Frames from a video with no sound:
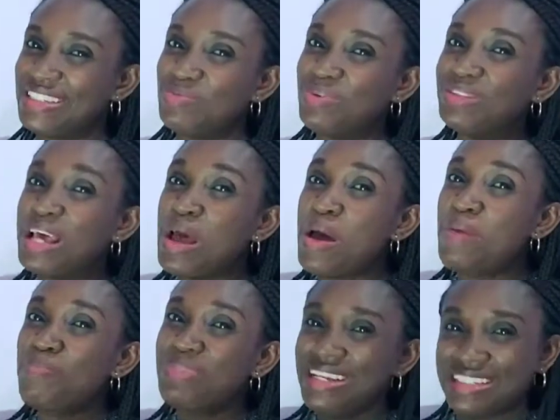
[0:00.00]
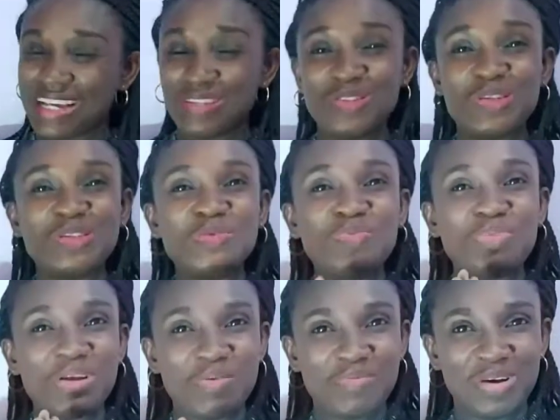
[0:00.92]
but please, can you just
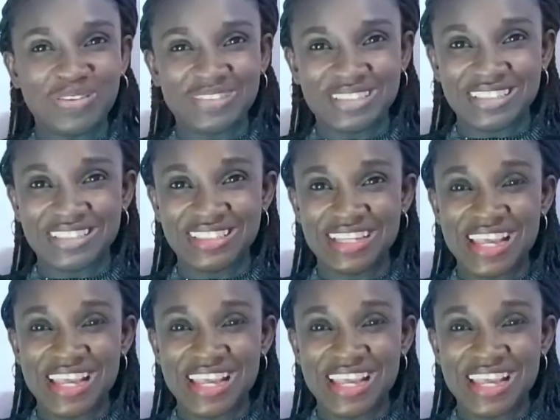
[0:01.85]
pray about it?